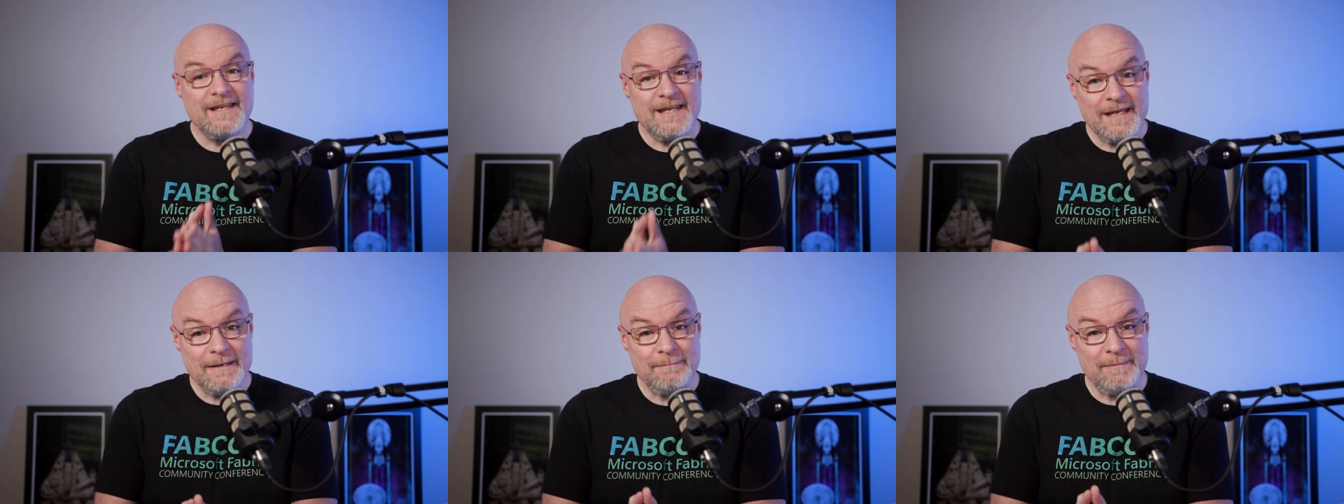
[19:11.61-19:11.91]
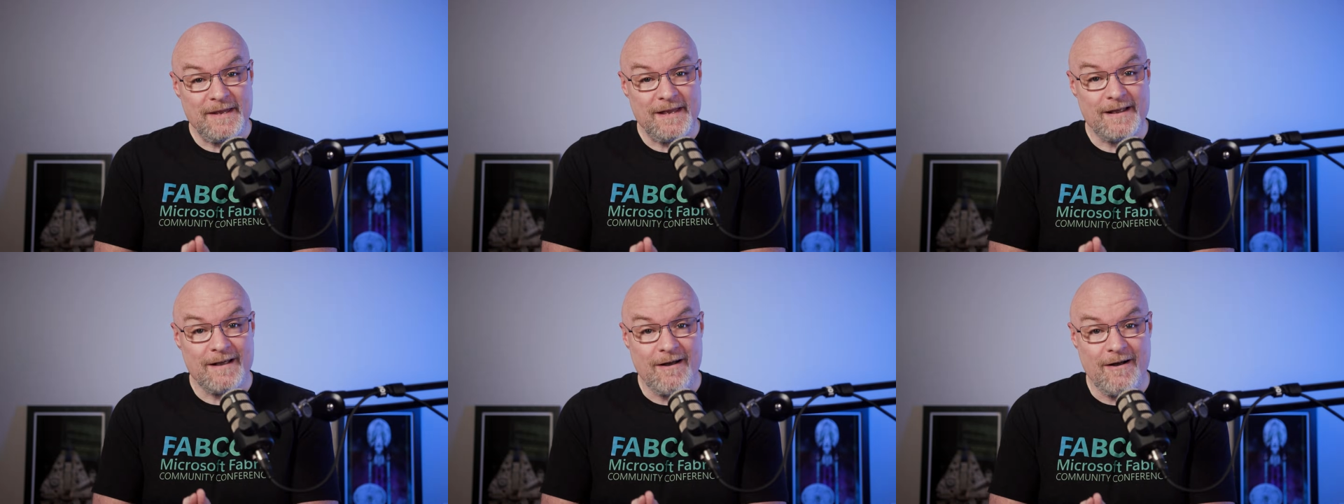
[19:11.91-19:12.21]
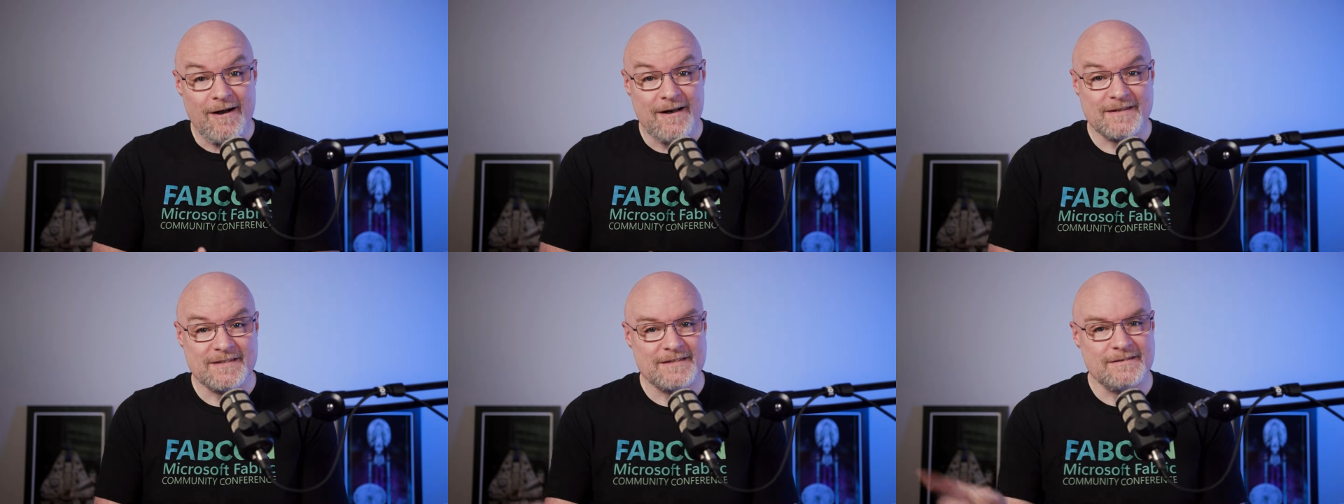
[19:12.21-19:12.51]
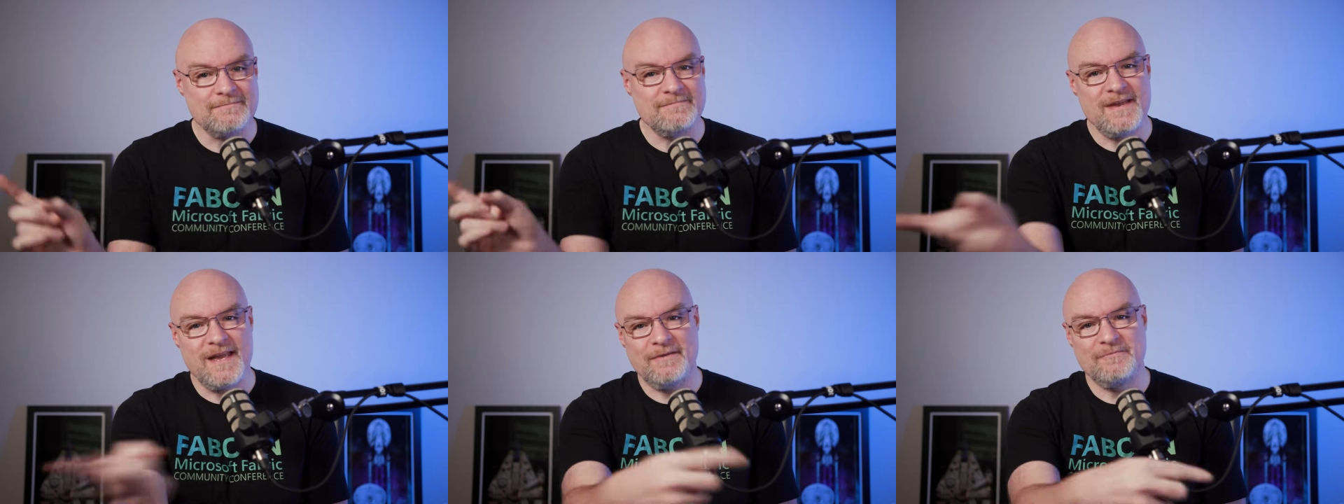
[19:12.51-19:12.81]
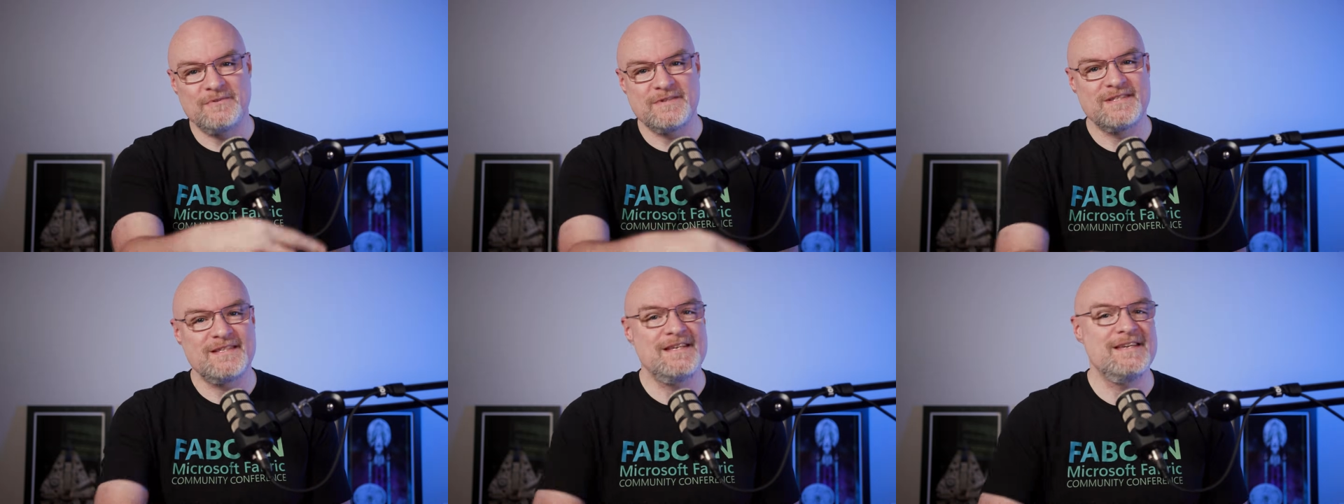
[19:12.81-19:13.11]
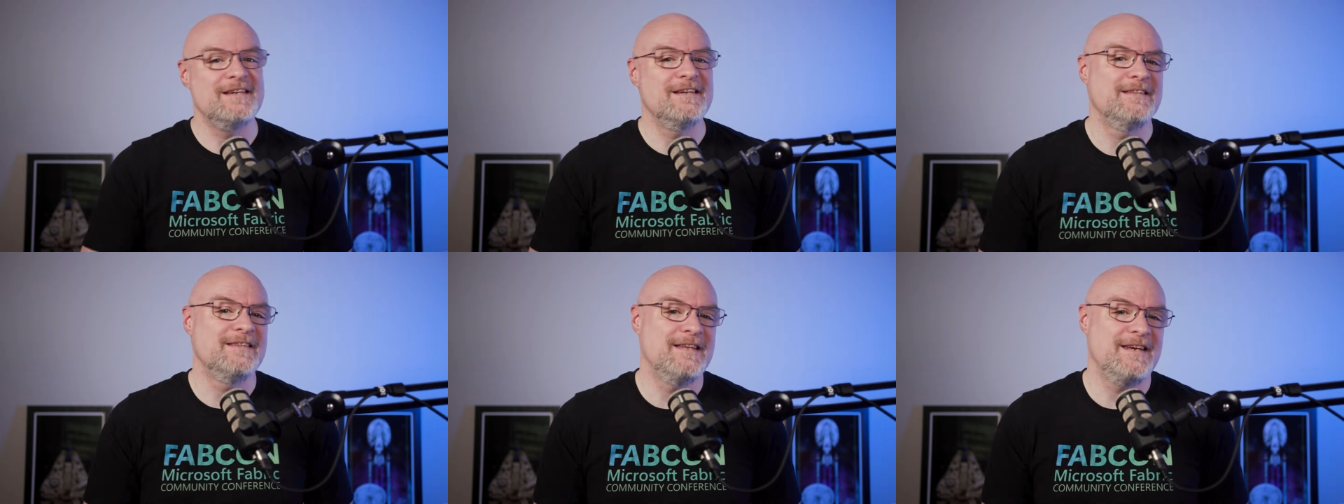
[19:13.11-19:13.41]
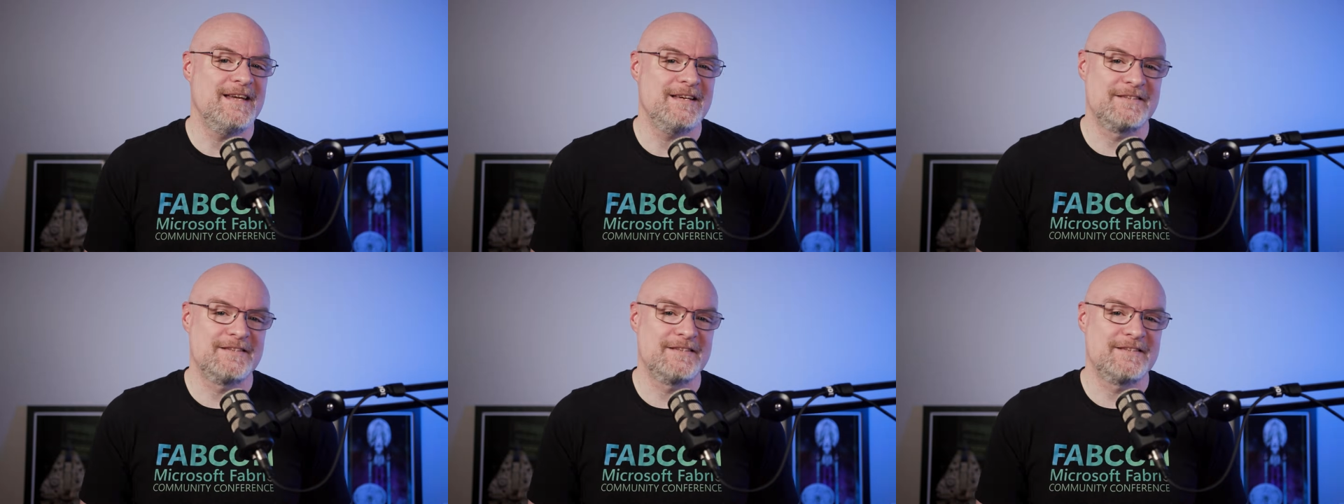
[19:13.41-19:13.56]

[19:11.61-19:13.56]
Keep being awesome, and we'll see you in the